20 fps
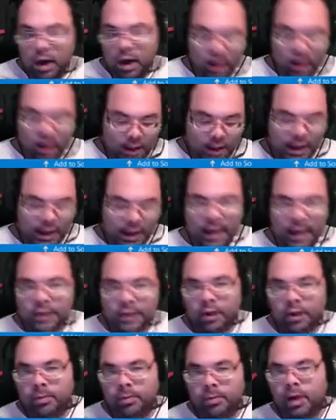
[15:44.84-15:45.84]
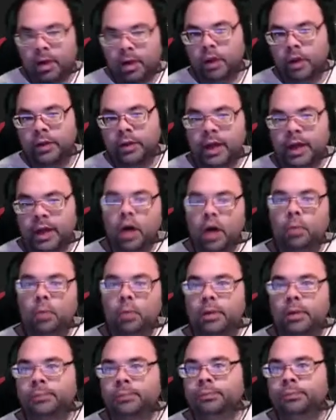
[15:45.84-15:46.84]
yeah, it's going to be on the
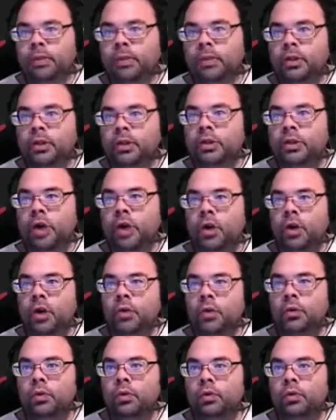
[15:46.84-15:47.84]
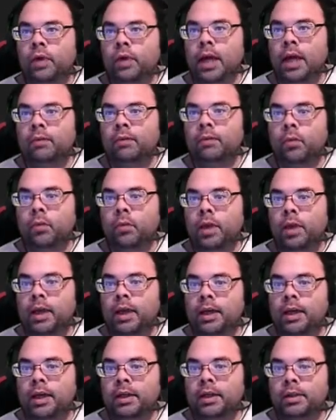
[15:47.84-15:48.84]
open. So if
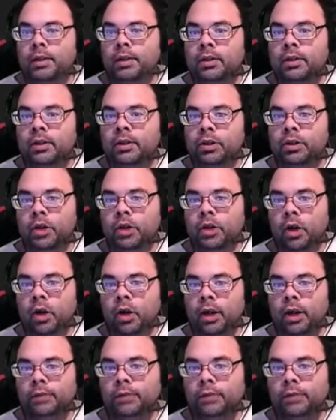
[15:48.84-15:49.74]
we start it,